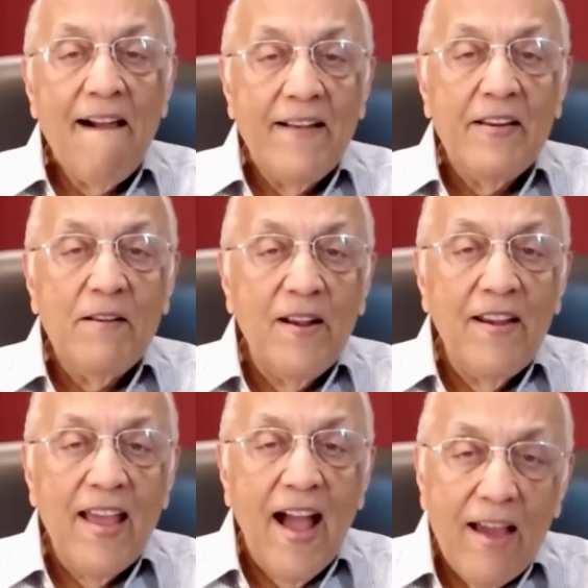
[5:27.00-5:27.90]
Until
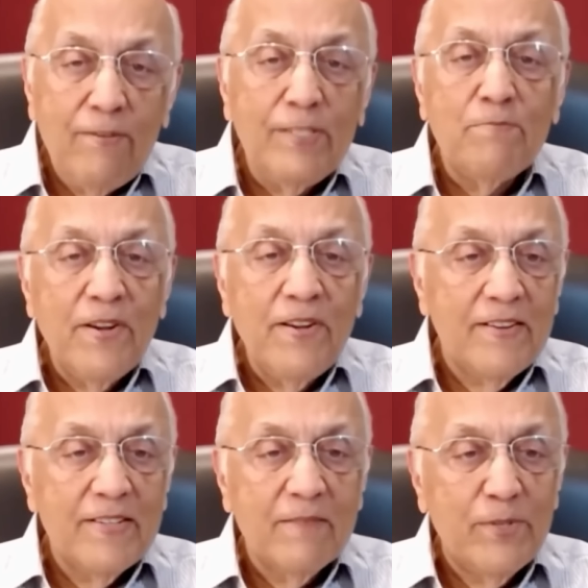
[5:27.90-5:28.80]
one day I was
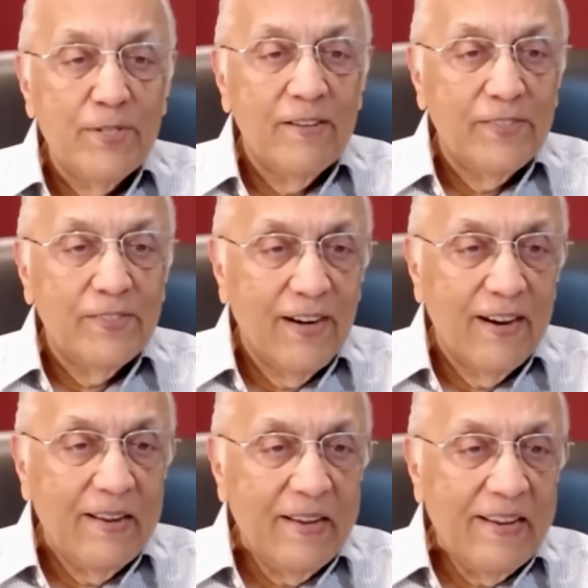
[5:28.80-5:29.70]
appointed as a boat officer.